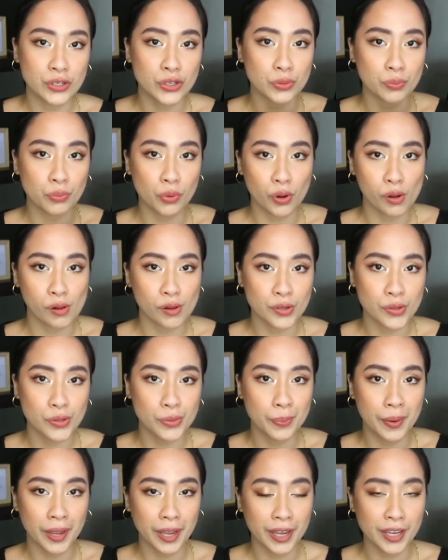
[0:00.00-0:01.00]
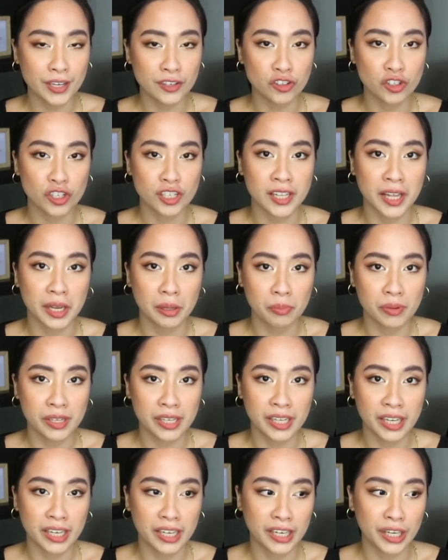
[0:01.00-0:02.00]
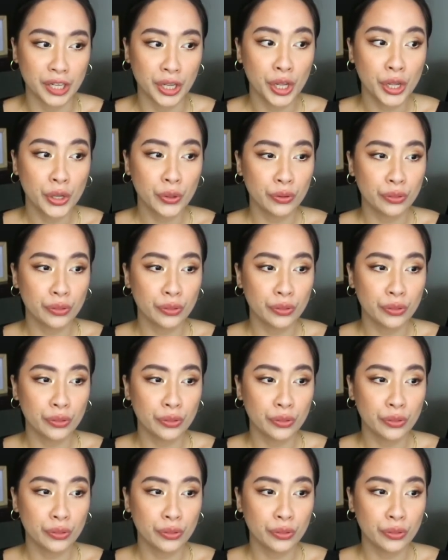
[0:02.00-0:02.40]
small space just like me in a